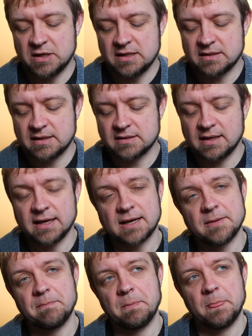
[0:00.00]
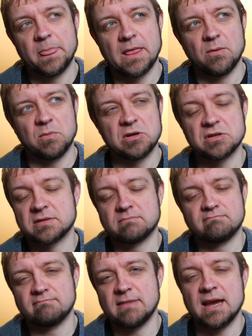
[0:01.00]
But he says like we
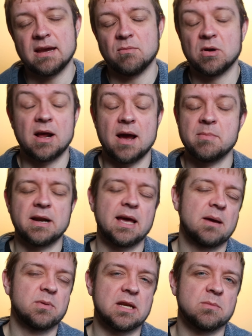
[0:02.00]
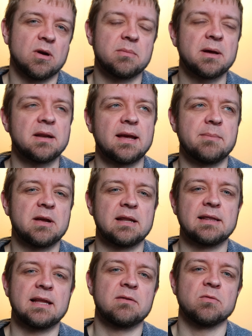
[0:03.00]
just hey, we're not I'm not happy anymore. I'm not I'm
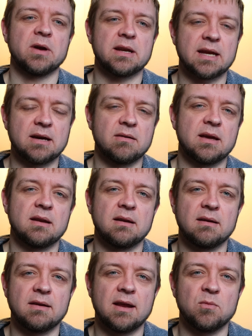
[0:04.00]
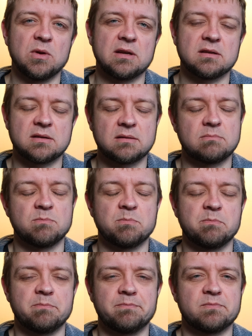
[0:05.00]
not in love right now and and we
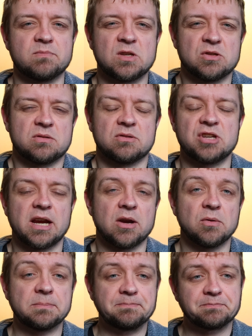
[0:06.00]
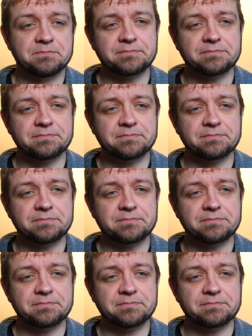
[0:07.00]
just check out.